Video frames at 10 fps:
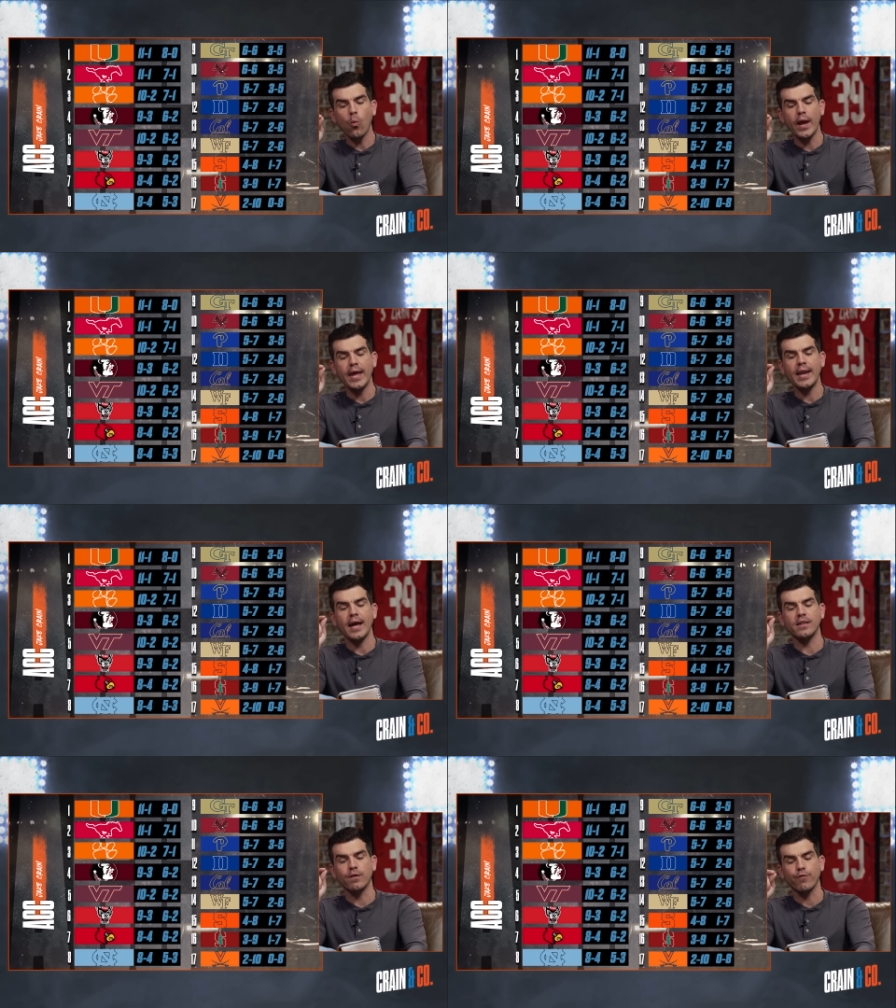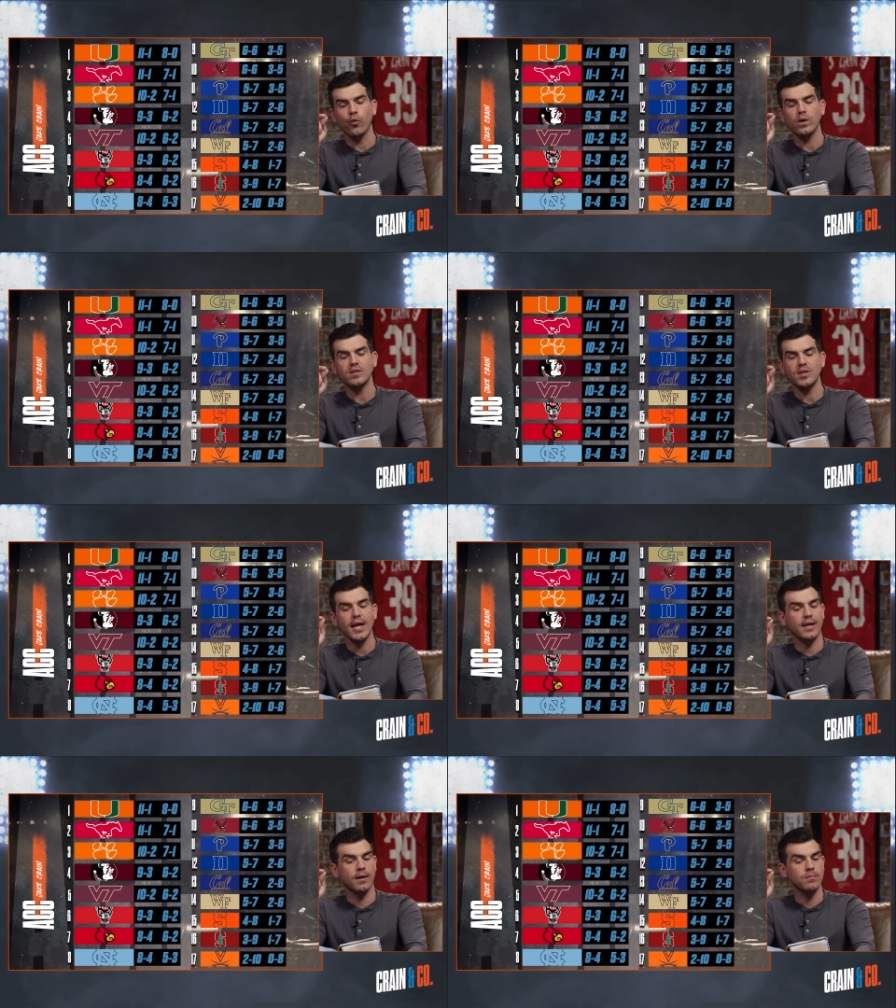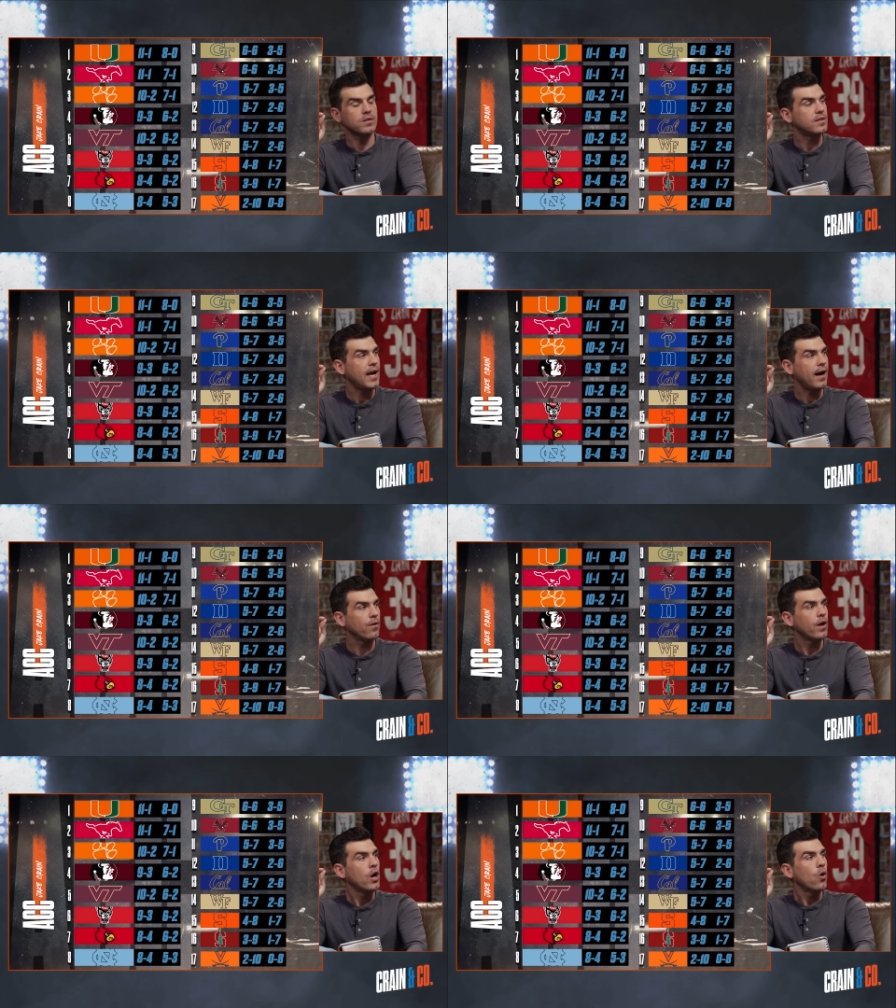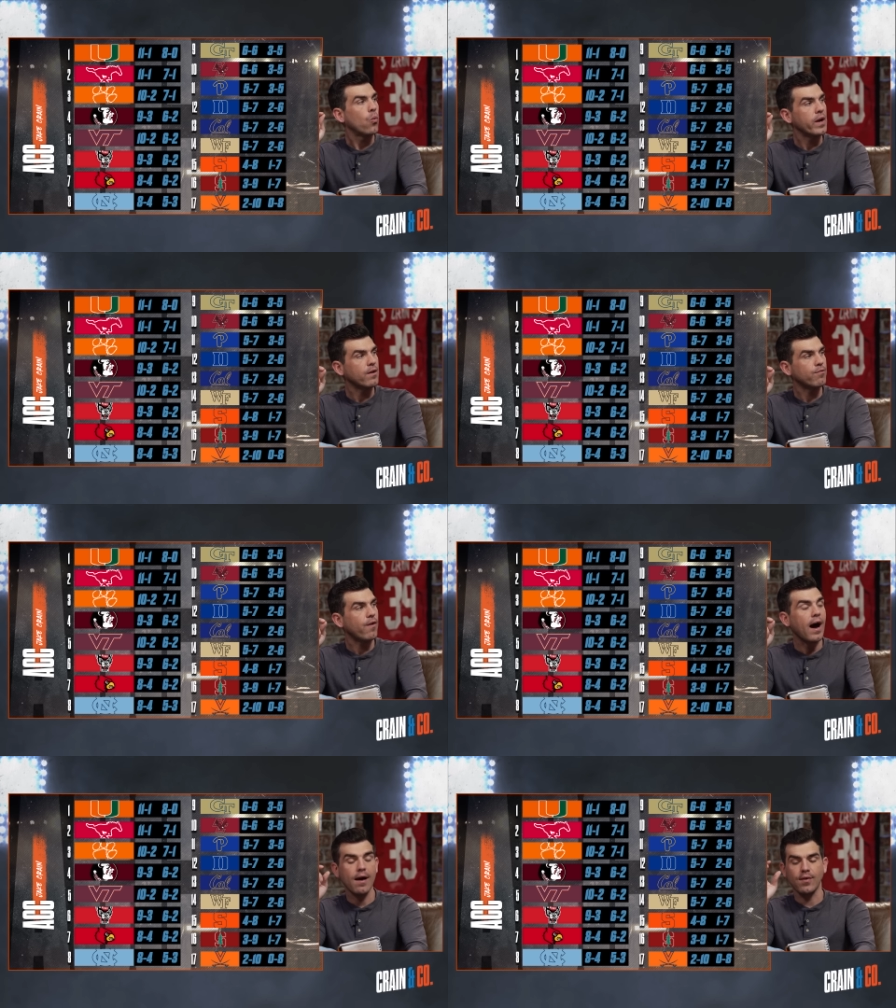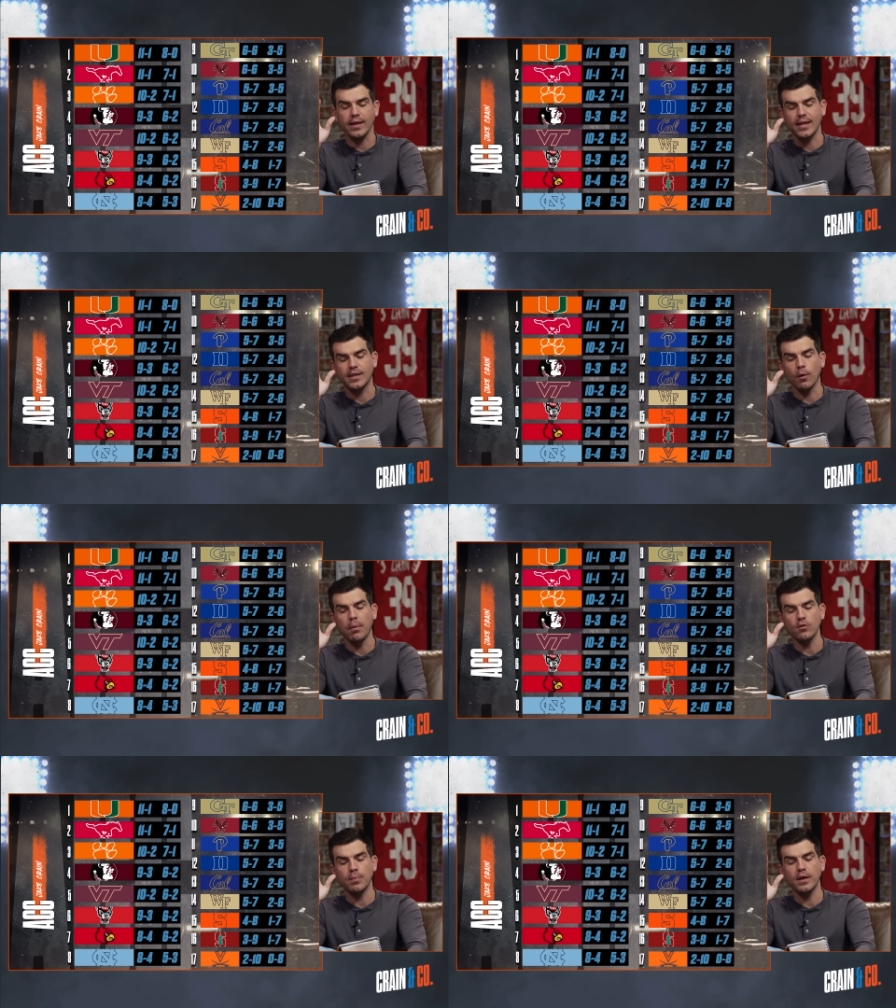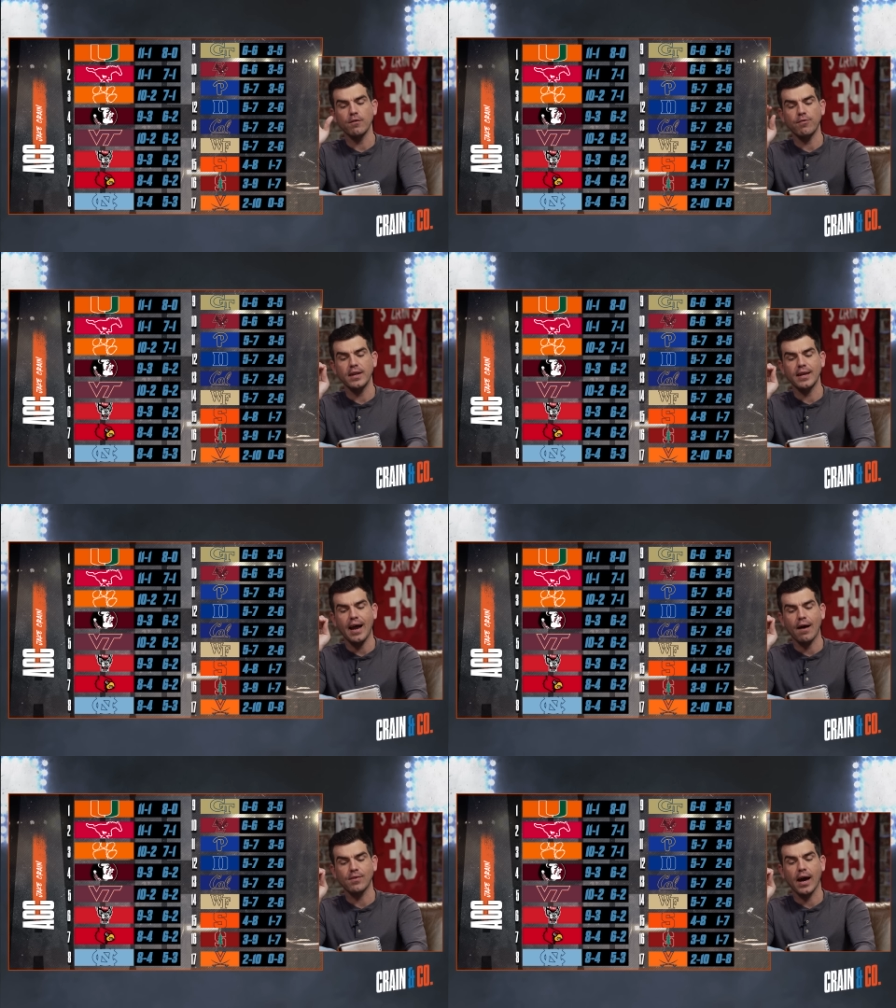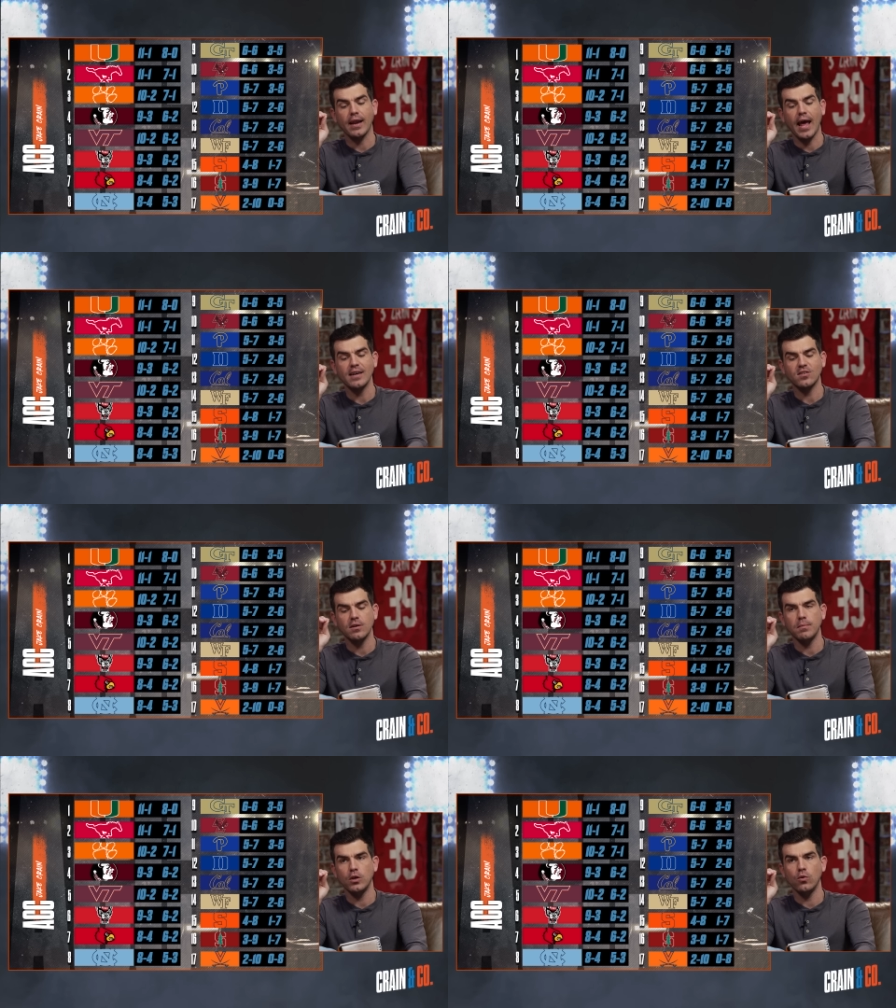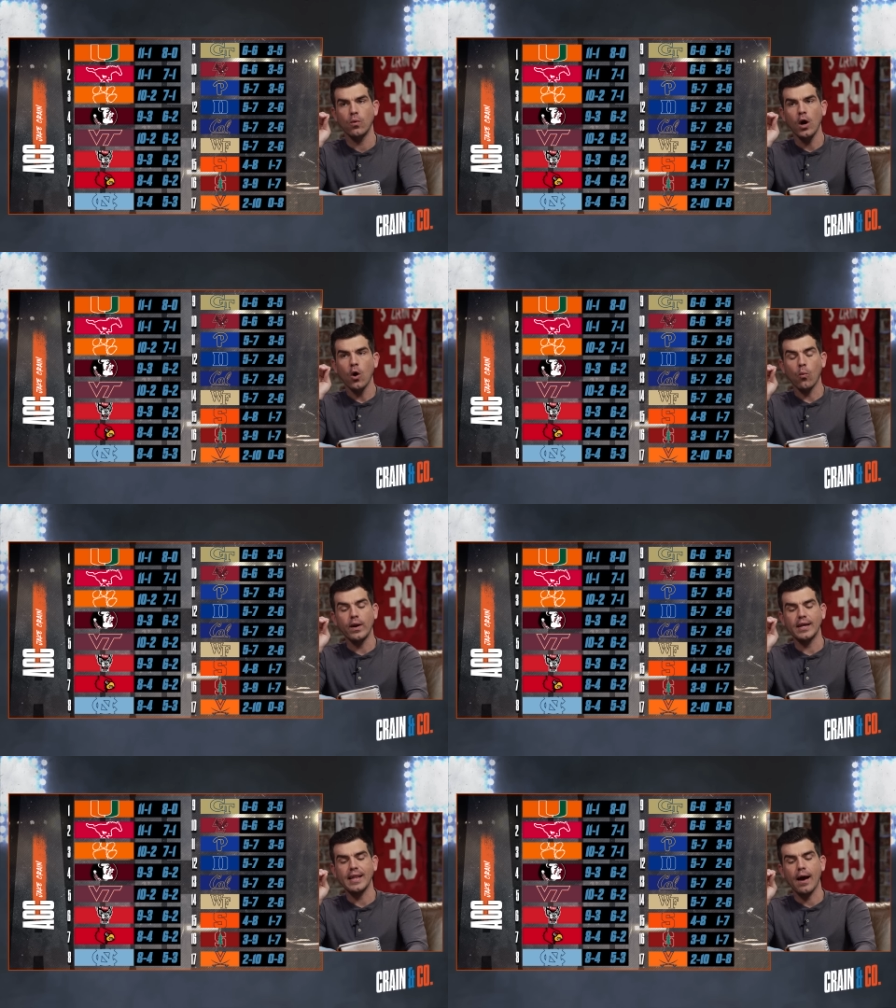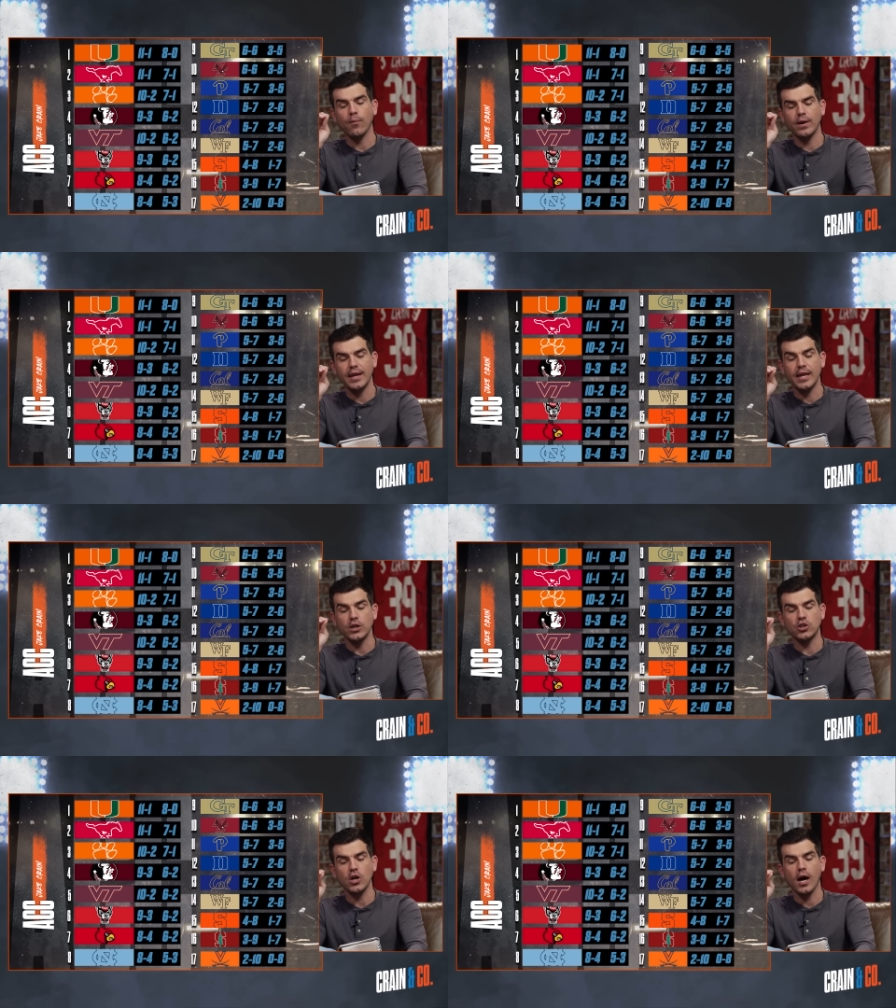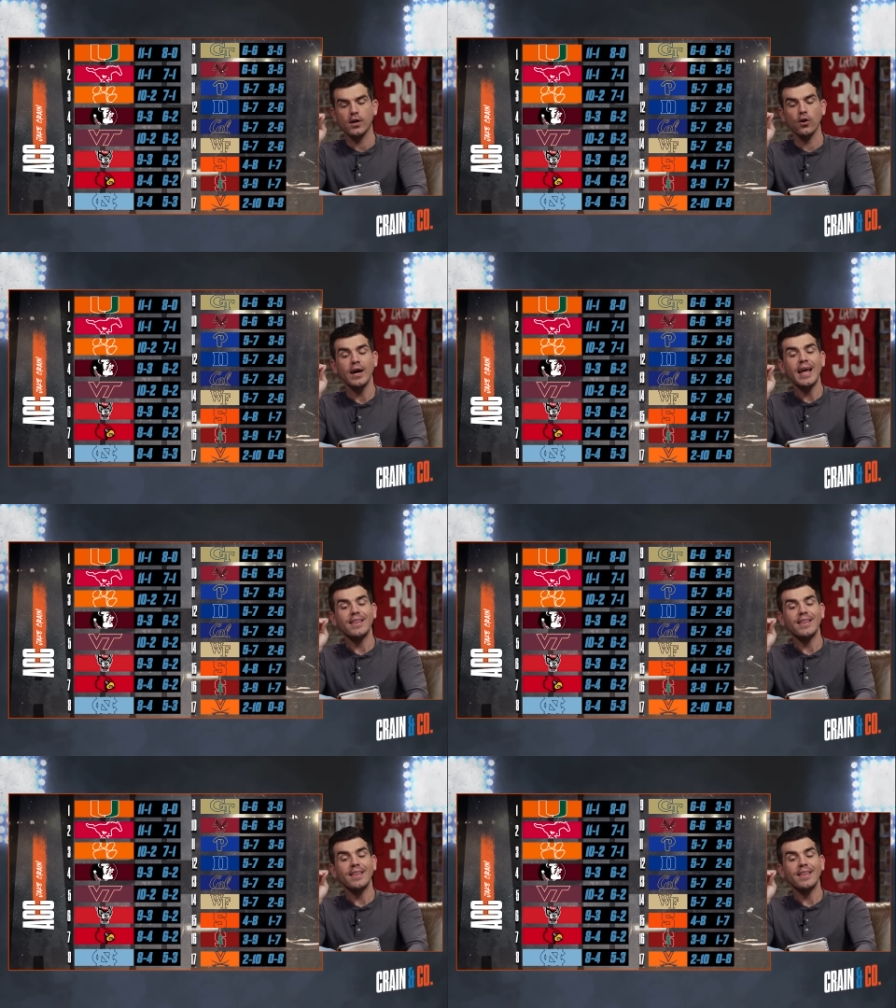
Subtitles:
win. And then Florida State comes to town week five. I think they'll both be undefeated. I've got SMU winning that one in a shocker.